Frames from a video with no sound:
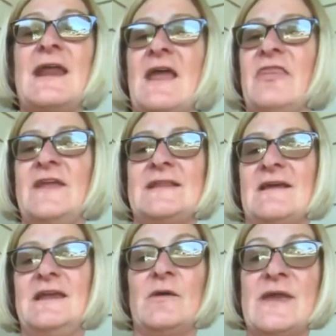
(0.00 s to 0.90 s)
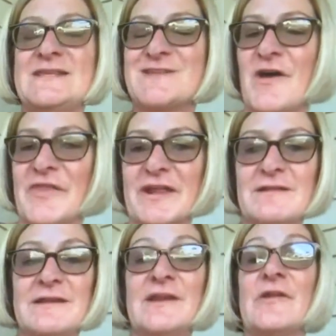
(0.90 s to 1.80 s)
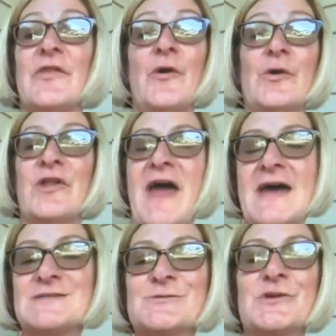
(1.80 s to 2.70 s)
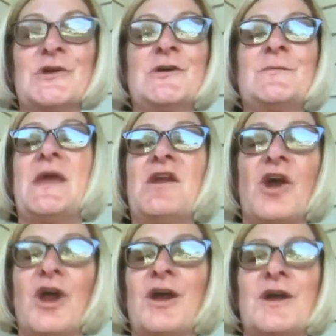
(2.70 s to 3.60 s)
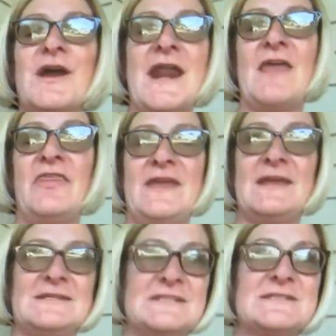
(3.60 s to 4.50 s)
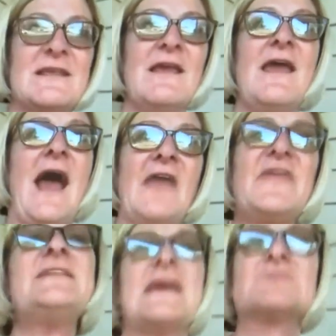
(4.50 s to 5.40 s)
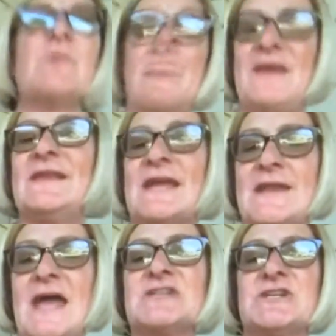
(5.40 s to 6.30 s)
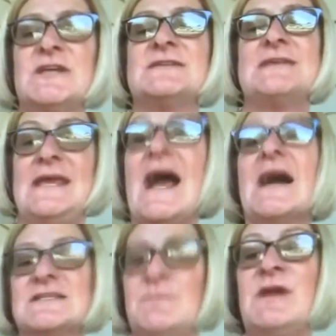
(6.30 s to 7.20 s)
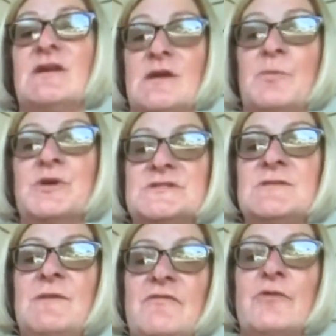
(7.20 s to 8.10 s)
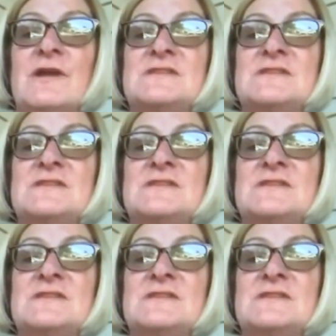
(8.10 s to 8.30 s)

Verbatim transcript: I think that, you know, he saw the, you know, the whole classroom and her and I think it just I think that's what made the connection is he got to meet her in person before he